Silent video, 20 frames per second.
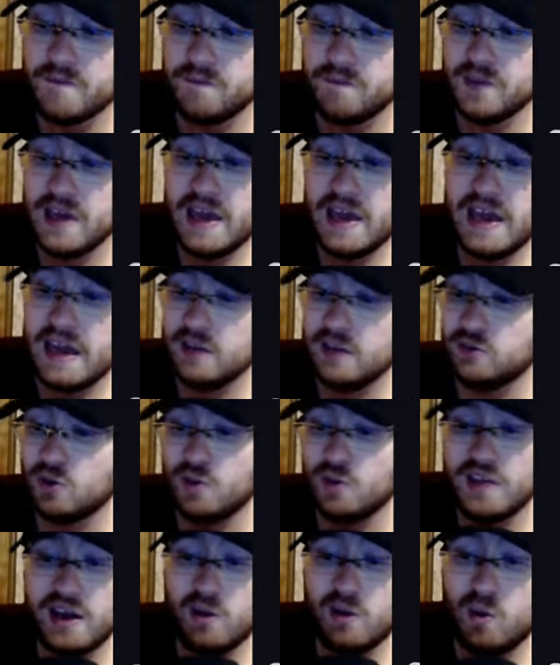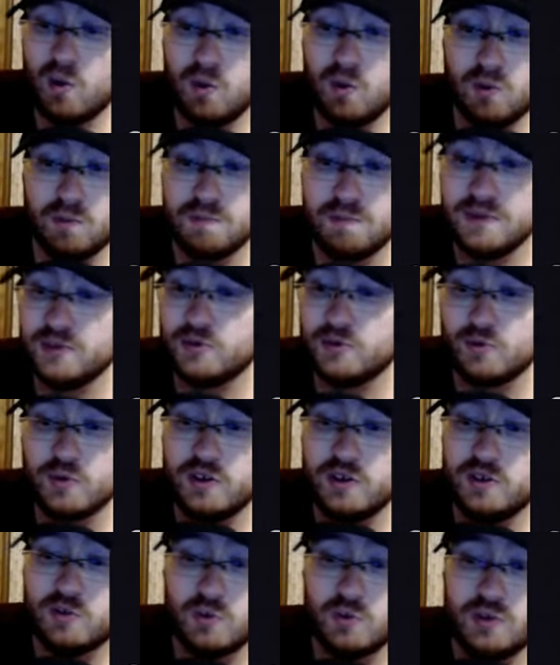And so that whole mystery
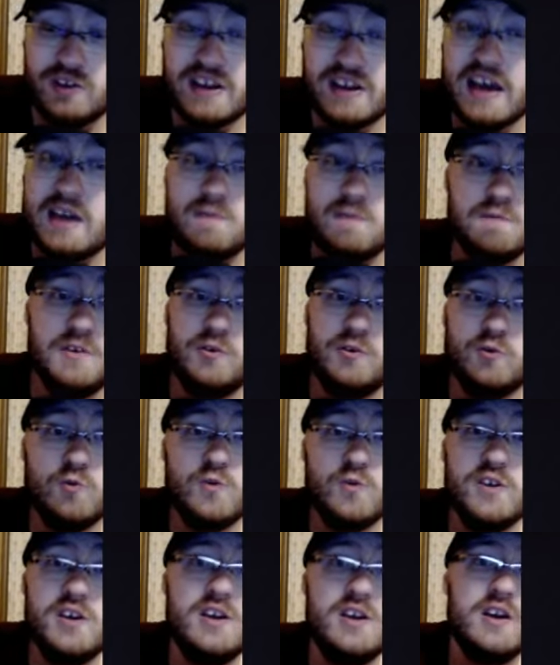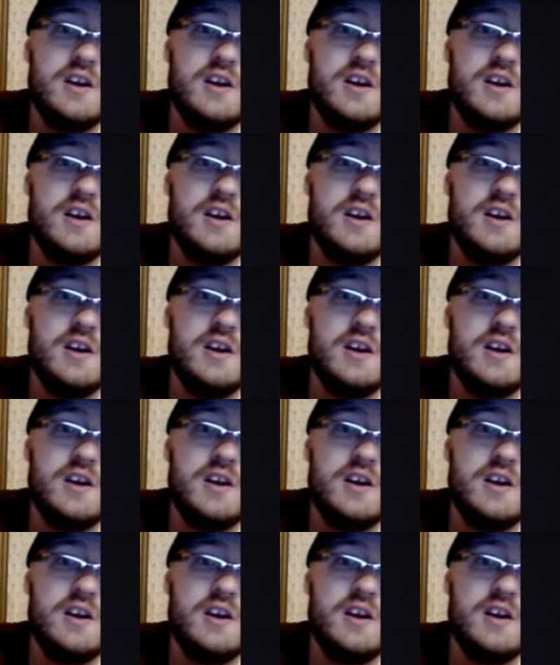is really not a mystery.